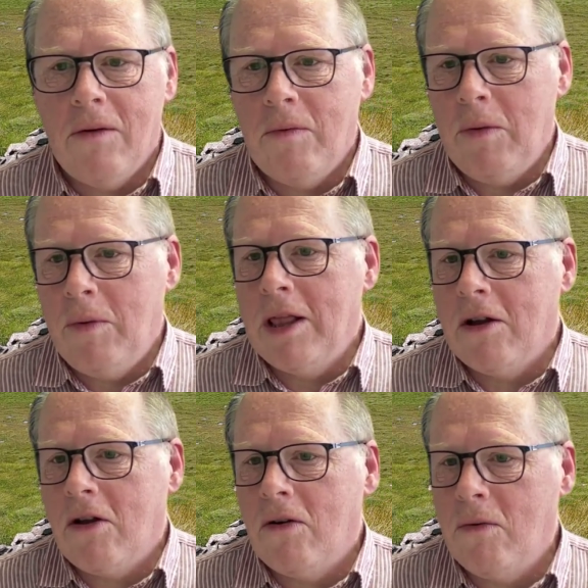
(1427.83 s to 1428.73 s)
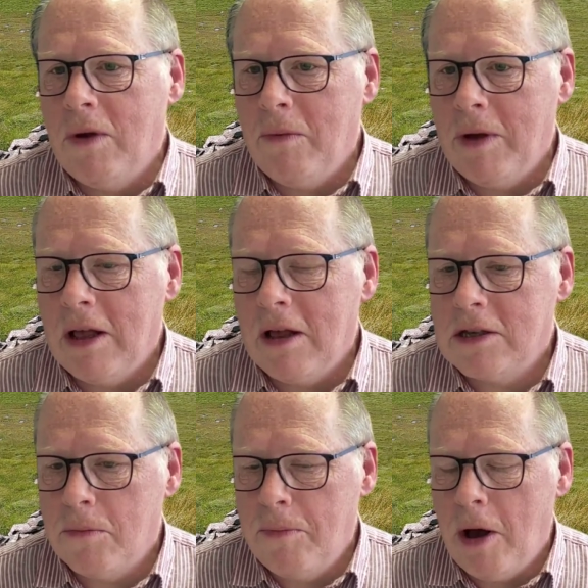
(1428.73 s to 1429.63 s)
We will
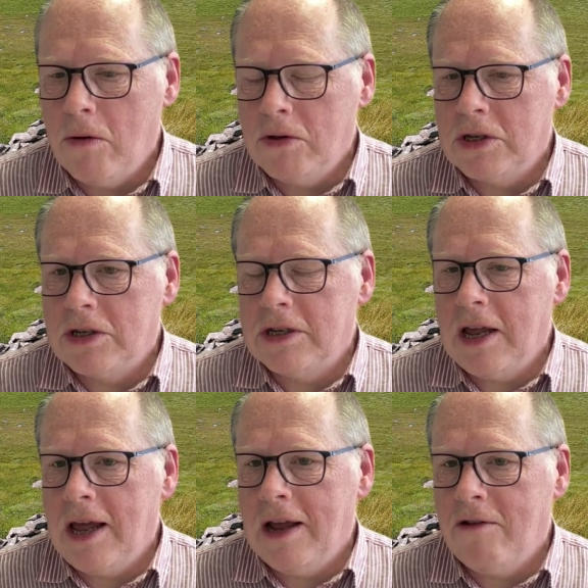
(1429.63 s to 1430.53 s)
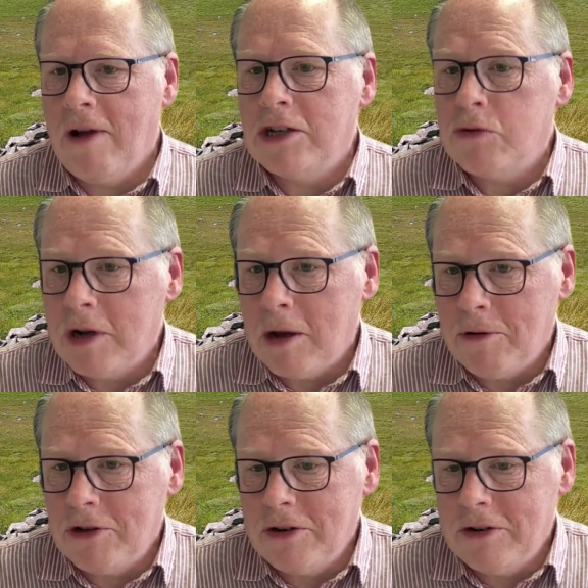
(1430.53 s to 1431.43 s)
also post graduate
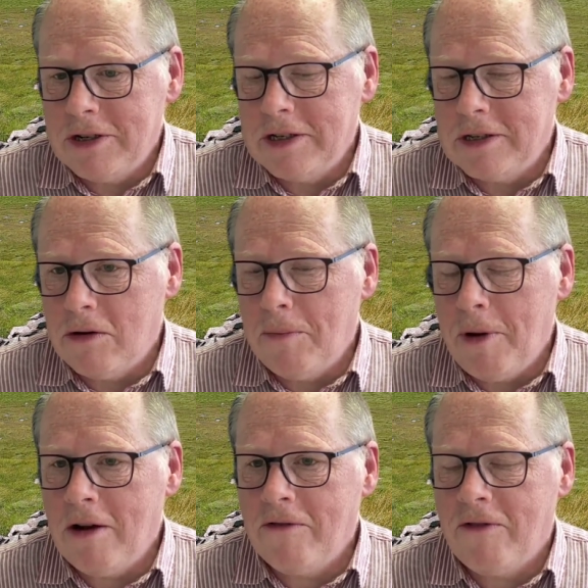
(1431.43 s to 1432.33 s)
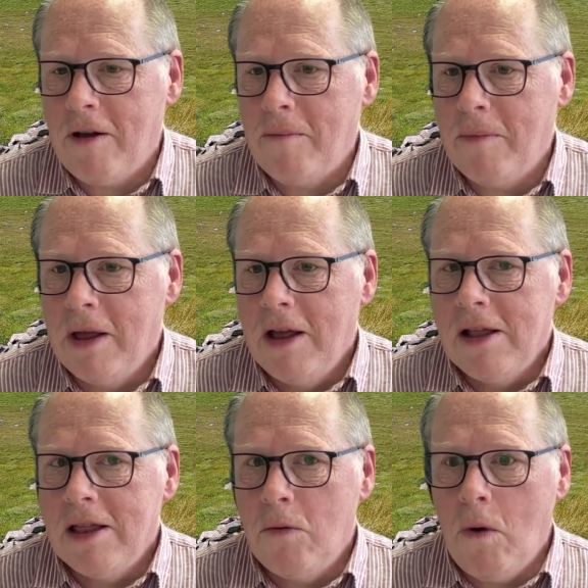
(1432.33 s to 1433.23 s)
opportunities. So apart from
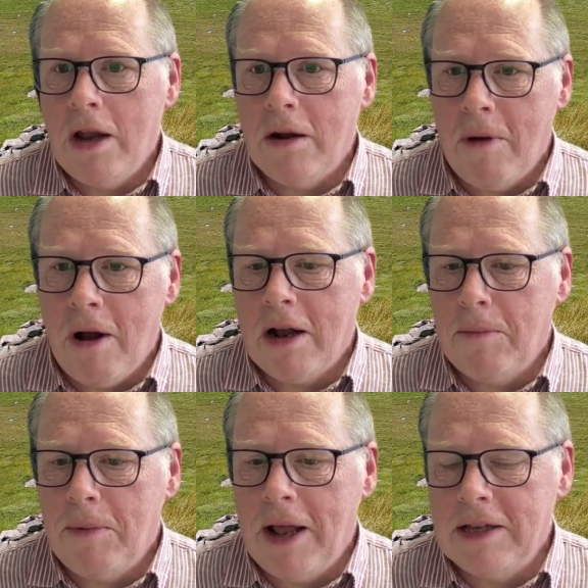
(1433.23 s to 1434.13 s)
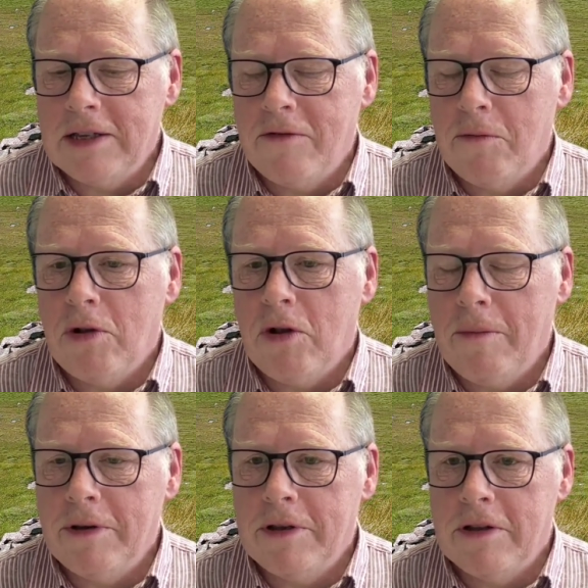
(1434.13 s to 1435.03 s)
the wider marketplace of
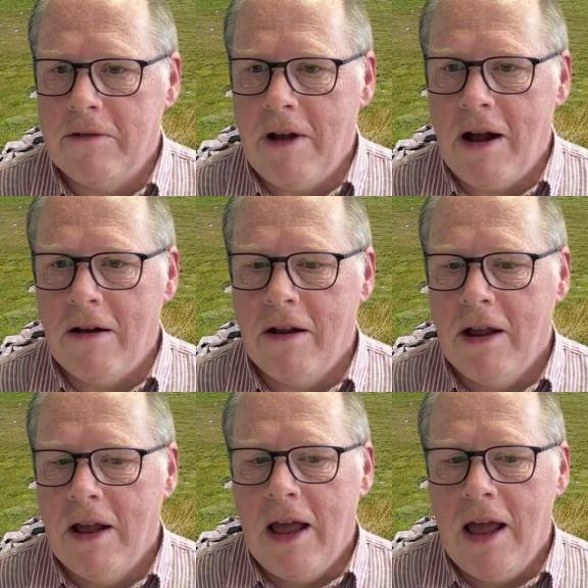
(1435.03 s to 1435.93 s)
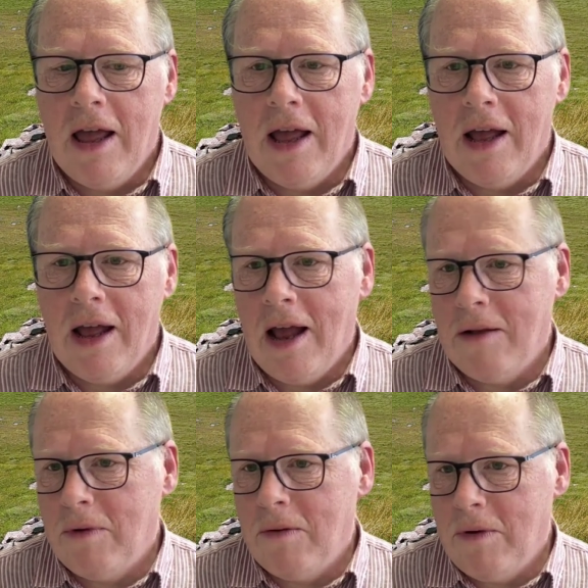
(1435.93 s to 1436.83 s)
employment, there are
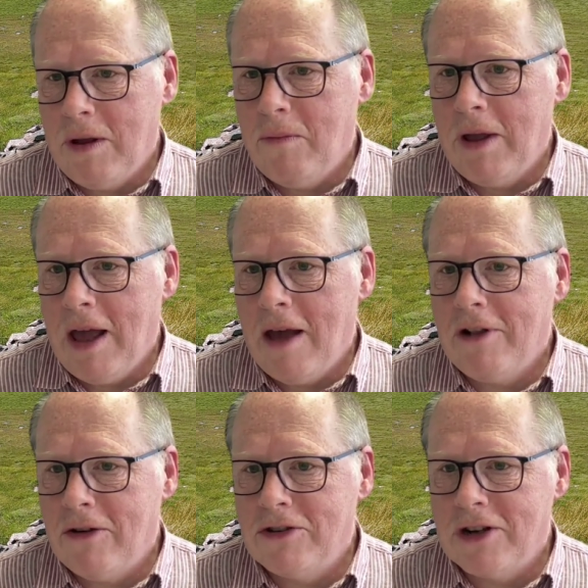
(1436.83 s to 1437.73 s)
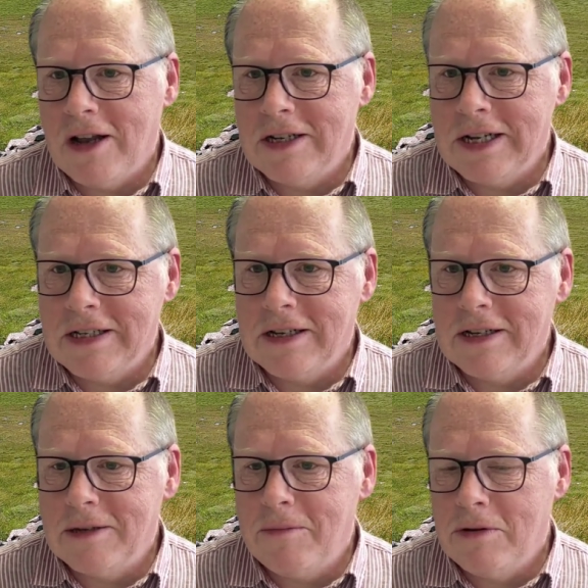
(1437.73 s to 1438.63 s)
and we have closer contacts, I
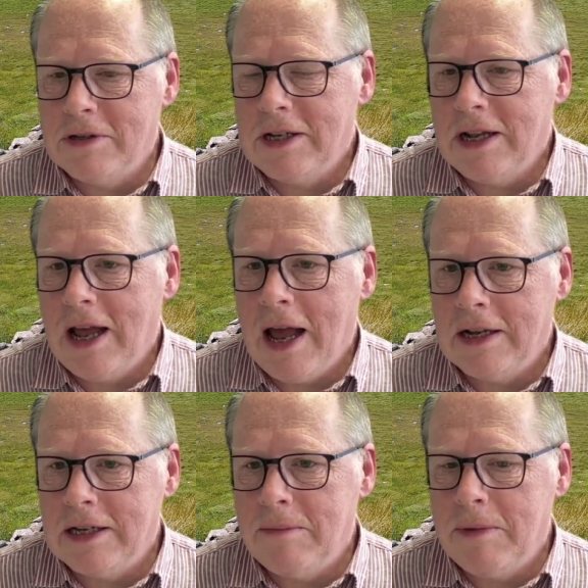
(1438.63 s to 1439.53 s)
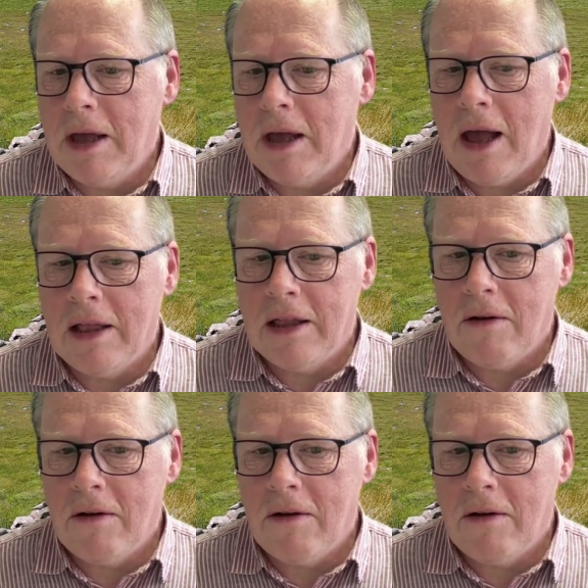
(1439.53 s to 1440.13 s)
suppose, in academia, and